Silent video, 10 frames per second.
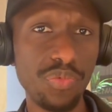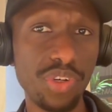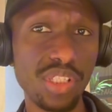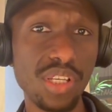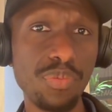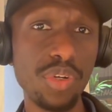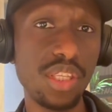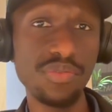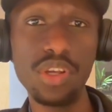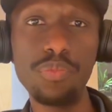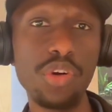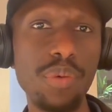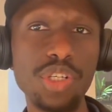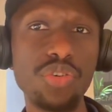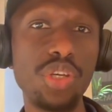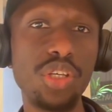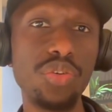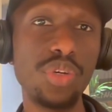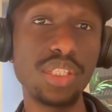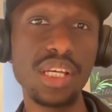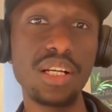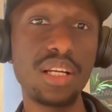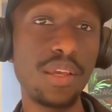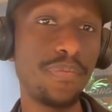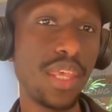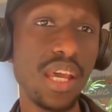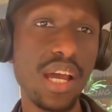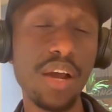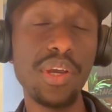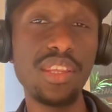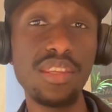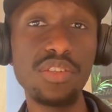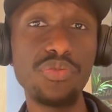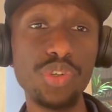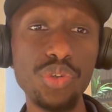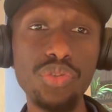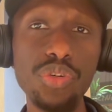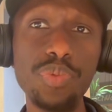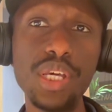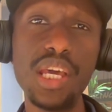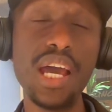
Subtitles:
For example, in this video, I'm going to be showing you exactly how I did this for YouTube.